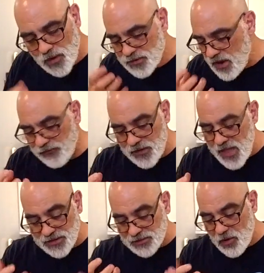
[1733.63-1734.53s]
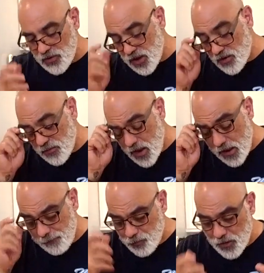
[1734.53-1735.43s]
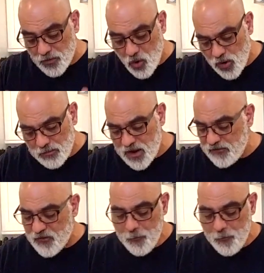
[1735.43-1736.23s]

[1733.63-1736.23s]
It's definitely that smoky, the corned beef,